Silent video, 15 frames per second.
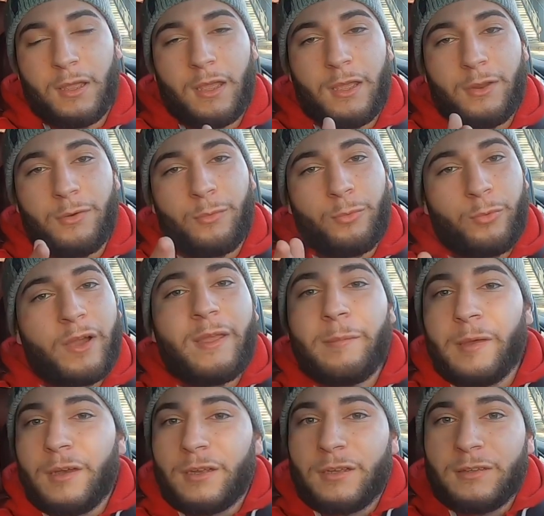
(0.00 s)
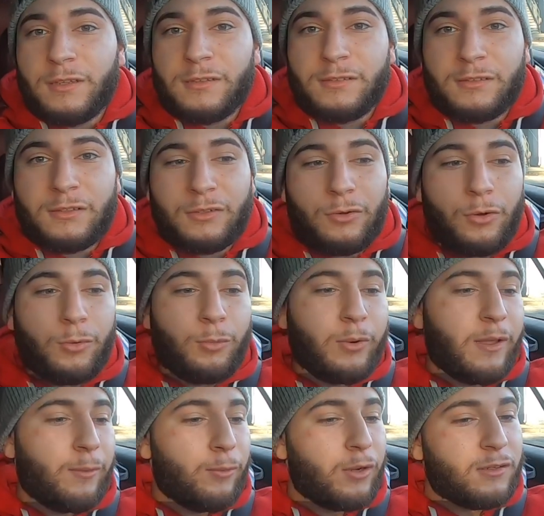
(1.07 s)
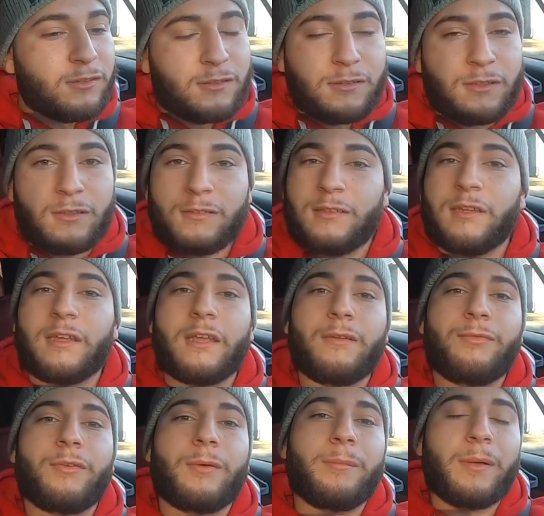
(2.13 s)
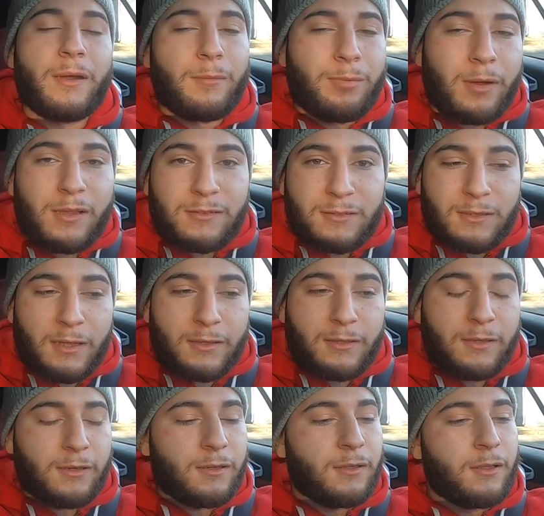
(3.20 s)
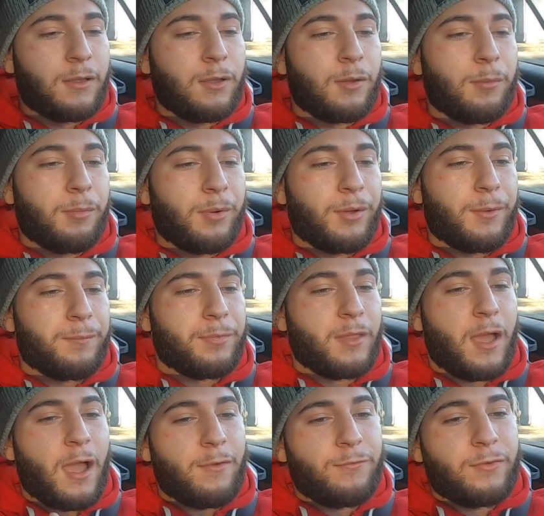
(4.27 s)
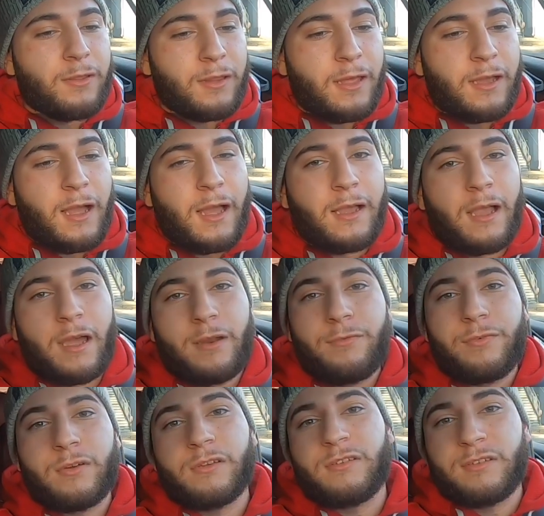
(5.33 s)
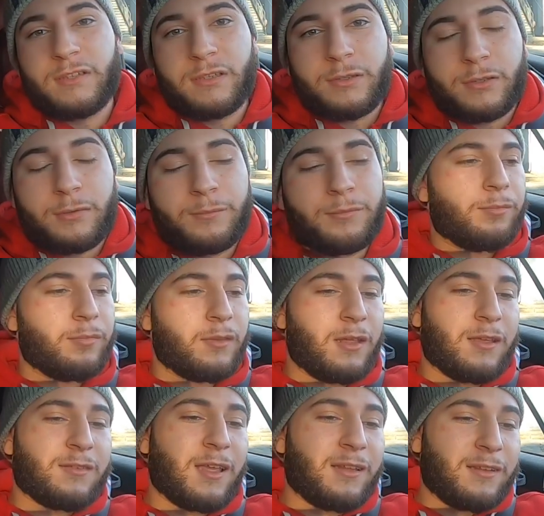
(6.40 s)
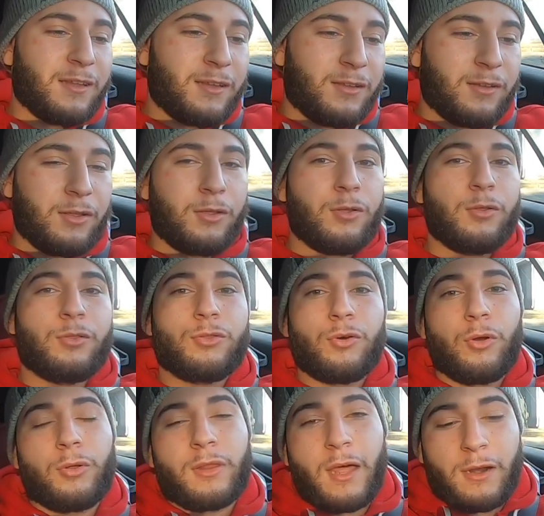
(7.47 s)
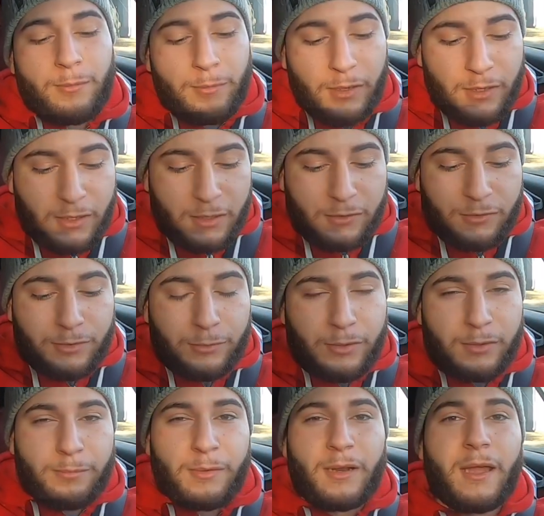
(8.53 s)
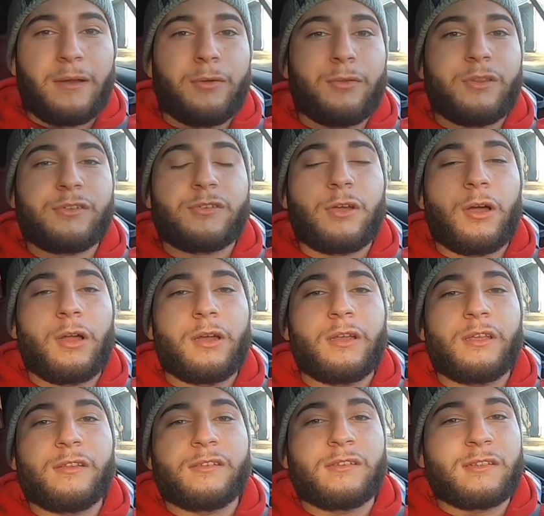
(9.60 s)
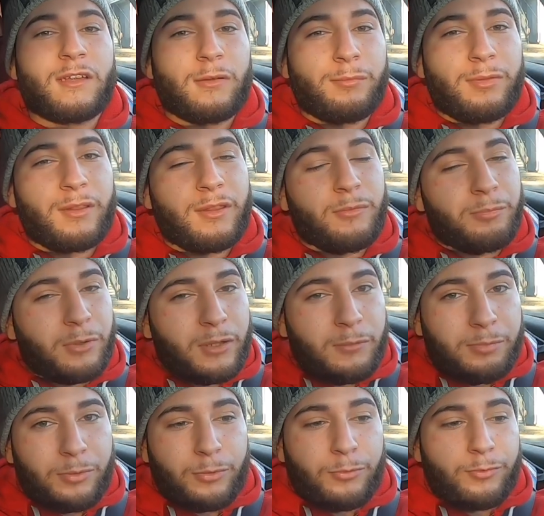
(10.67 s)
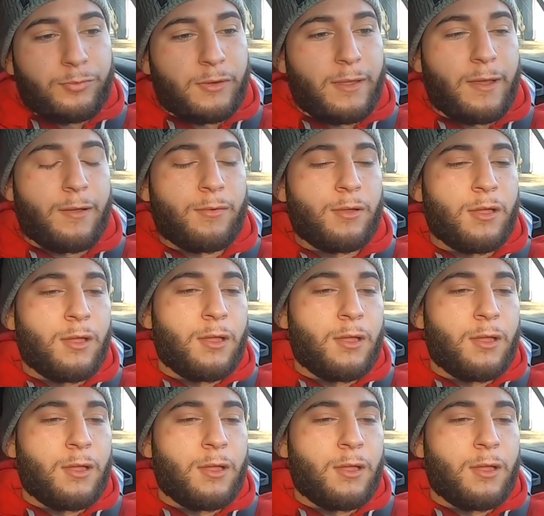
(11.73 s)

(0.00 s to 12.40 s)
in way better condition or way worse condition and get it for a better price than I did. But I feel like I got it for a steal. Yes, I did throw a lot of money into it, but I know this car is completely bulletproof now.